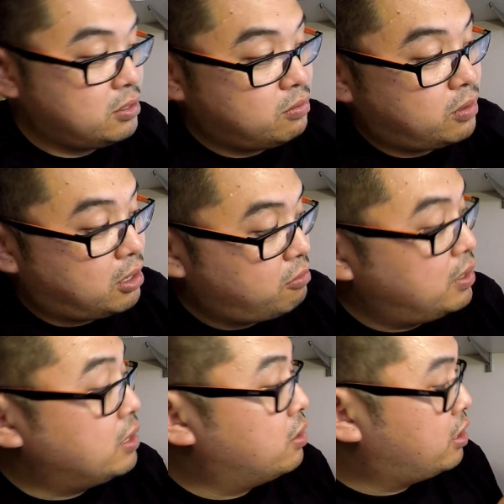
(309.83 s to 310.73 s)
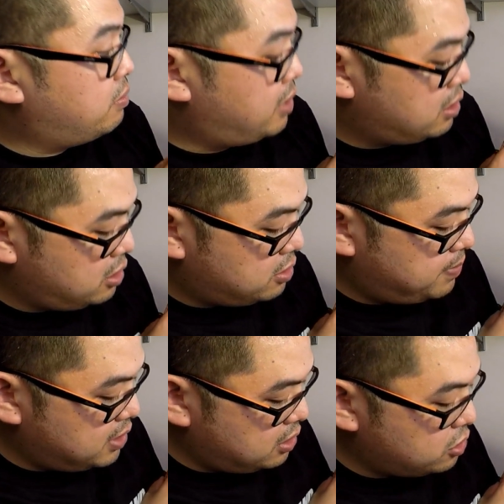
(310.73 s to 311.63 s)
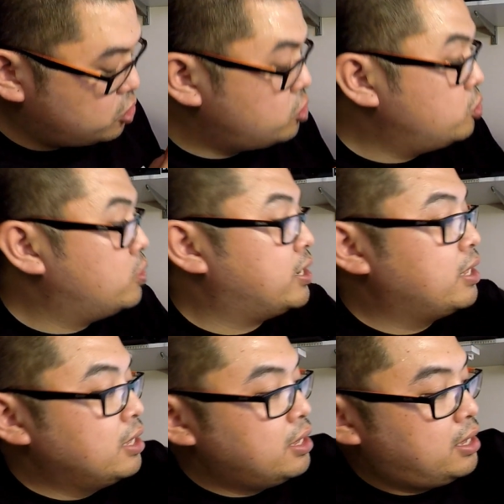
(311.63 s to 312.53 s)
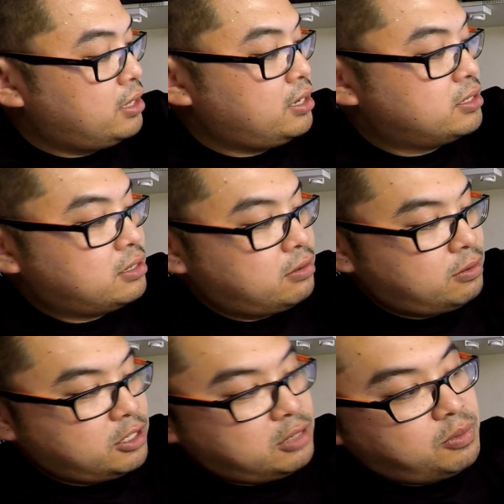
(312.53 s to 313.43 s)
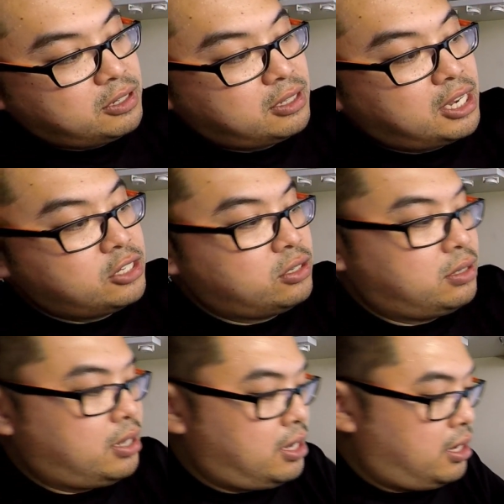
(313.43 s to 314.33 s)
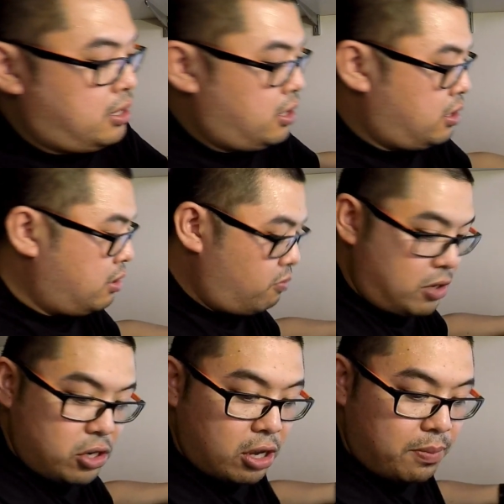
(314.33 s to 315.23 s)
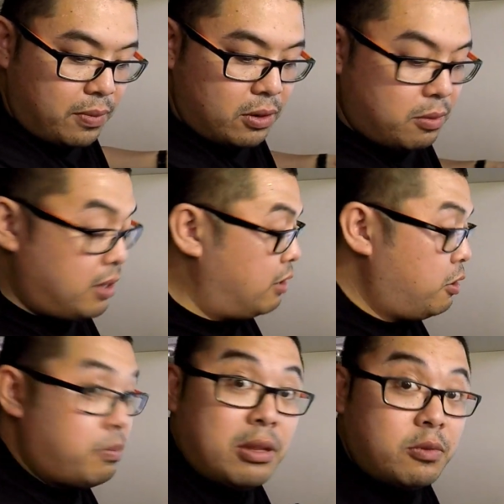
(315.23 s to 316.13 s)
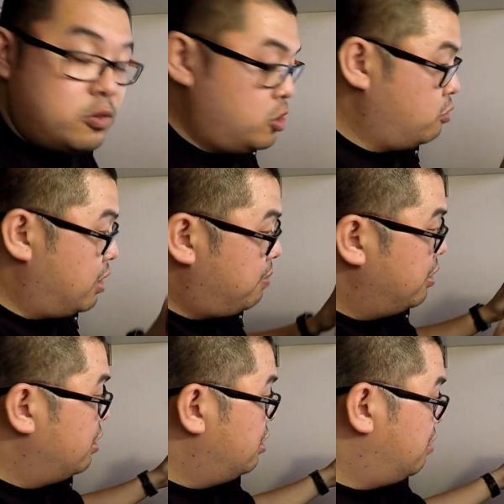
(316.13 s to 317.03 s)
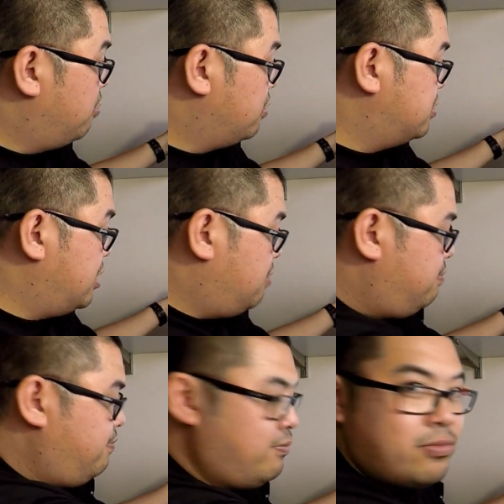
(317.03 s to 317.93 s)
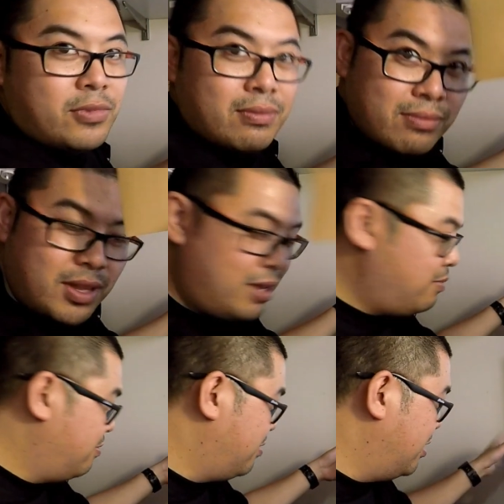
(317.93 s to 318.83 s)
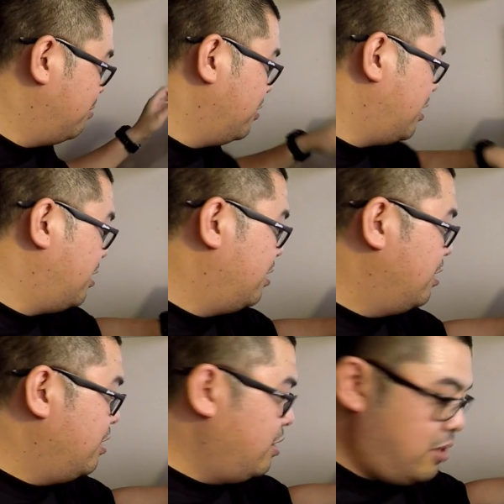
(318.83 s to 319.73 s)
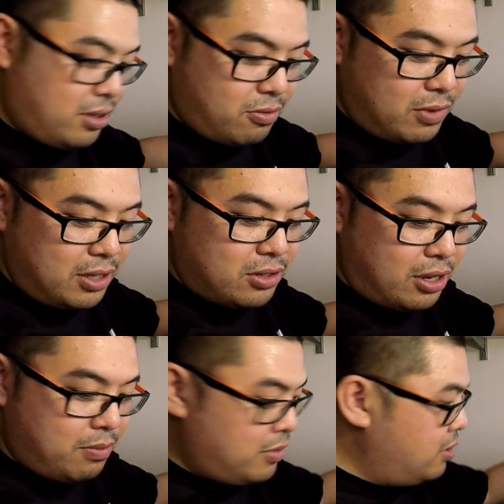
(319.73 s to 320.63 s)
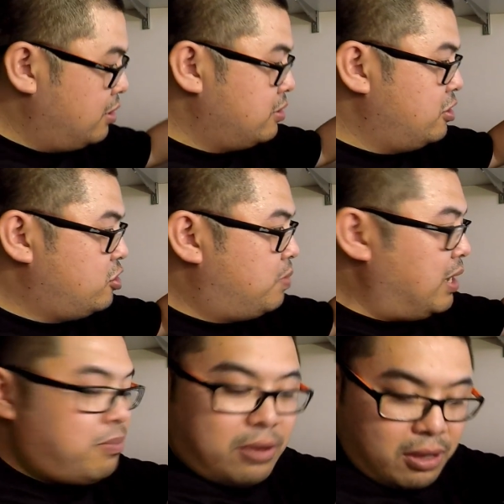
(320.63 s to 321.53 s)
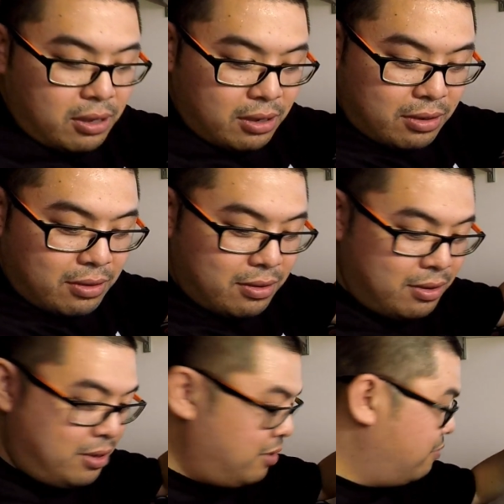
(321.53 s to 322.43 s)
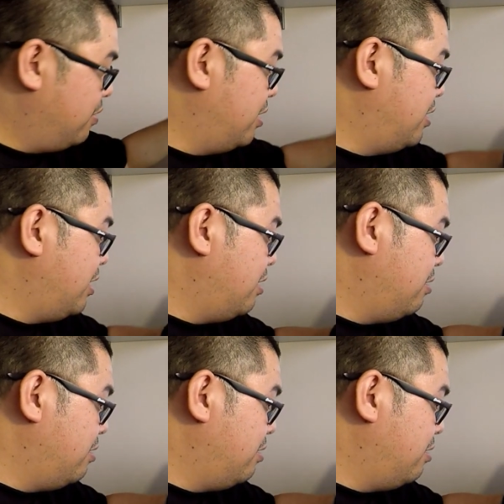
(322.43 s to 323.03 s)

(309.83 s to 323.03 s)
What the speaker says: I really like about this particular shoe and thing, is that it's a presentation. And then when you open the shoe up, box up, and label there, got the really dope tissue paper right there.